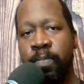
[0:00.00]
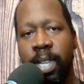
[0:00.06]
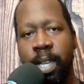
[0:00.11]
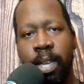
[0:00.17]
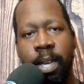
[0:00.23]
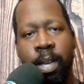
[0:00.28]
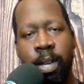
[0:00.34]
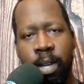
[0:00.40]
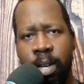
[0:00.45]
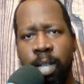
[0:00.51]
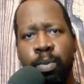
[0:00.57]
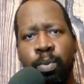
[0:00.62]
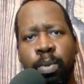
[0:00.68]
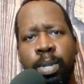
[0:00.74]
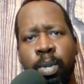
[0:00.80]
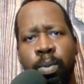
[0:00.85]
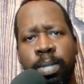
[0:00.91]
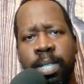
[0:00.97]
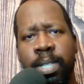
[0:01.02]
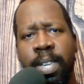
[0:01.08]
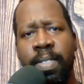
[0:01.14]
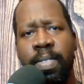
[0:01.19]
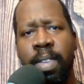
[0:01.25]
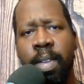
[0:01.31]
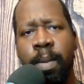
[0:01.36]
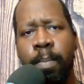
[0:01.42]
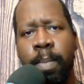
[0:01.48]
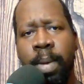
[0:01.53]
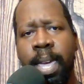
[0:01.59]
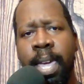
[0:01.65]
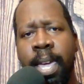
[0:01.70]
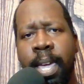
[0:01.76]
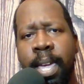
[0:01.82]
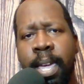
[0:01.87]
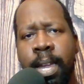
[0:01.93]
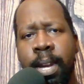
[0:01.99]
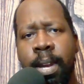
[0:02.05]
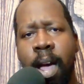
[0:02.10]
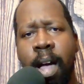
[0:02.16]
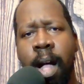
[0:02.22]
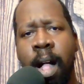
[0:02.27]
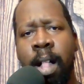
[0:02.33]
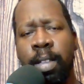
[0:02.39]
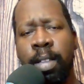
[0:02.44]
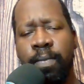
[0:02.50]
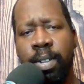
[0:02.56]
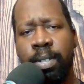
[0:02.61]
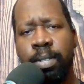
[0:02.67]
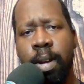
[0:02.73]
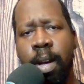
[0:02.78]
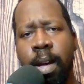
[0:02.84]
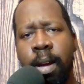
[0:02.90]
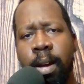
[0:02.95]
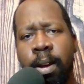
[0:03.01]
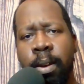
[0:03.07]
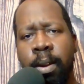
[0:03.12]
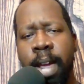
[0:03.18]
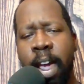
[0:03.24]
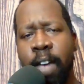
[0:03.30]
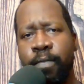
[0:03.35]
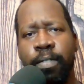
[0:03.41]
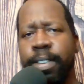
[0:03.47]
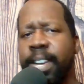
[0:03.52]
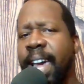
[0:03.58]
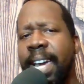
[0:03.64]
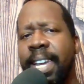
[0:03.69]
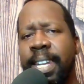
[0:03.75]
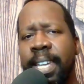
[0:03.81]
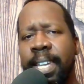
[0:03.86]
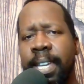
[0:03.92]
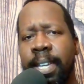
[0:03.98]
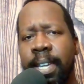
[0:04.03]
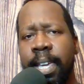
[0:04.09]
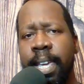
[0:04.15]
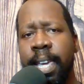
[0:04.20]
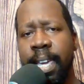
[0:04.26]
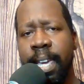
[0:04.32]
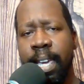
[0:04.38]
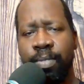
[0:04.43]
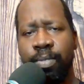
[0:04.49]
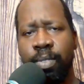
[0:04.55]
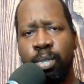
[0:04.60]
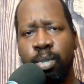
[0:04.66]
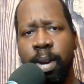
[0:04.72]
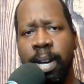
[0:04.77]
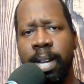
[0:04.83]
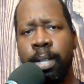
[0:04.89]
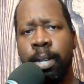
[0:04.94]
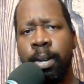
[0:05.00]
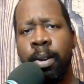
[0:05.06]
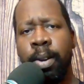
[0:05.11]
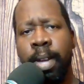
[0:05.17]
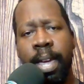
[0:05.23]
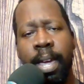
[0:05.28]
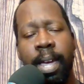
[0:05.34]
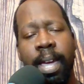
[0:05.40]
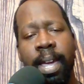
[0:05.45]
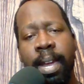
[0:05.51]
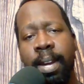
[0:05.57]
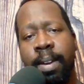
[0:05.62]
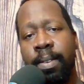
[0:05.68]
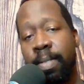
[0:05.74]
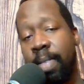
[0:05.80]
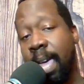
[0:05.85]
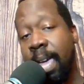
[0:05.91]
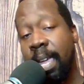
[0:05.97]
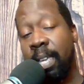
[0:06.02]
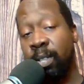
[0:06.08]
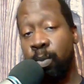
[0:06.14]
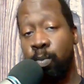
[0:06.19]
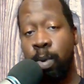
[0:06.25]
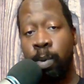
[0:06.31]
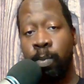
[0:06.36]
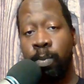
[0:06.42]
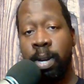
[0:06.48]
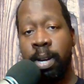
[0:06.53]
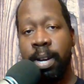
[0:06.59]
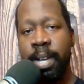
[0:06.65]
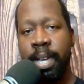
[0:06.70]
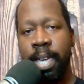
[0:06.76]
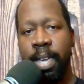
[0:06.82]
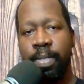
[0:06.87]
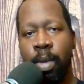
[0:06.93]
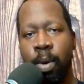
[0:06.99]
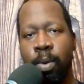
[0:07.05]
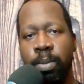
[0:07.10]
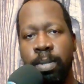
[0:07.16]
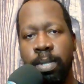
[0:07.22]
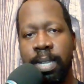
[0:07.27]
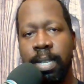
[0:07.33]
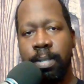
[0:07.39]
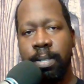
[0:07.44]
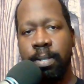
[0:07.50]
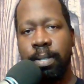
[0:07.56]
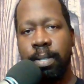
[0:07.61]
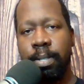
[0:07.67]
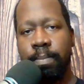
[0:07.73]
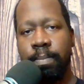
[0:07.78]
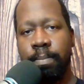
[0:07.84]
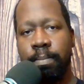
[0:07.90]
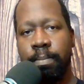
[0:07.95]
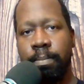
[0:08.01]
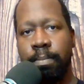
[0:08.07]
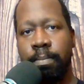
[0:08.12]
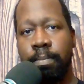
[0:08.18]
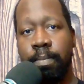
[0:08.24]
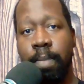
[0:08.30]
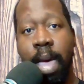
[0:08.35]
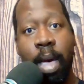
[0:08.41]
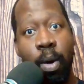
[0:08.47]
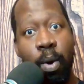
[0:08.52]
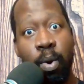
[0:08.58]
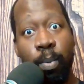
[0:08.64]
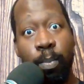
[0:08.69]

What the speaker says: because we do see them in Oliver's car, Aphrodite, in the trailer, and that is where we're going to get those scenes, I hope.